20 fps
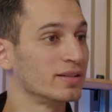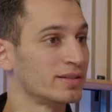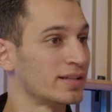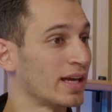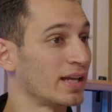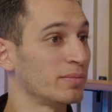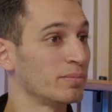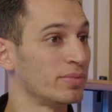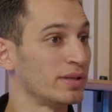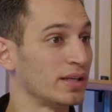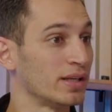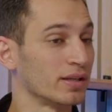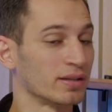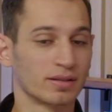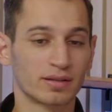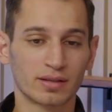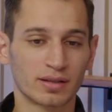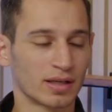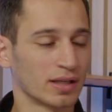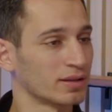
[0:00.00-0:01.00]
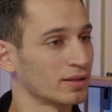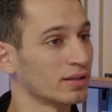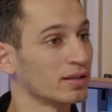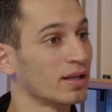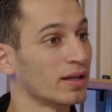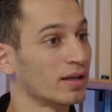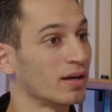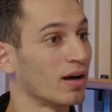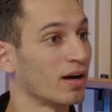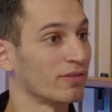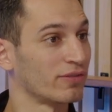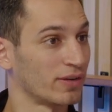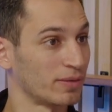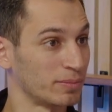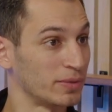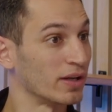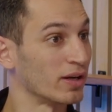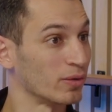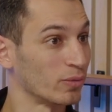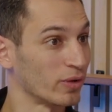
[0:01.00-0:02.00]
10 being cut the leg off,
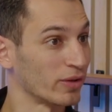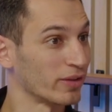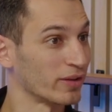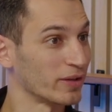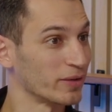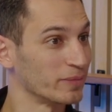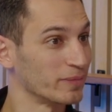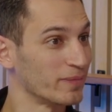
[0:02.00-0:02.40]
I'm done with it.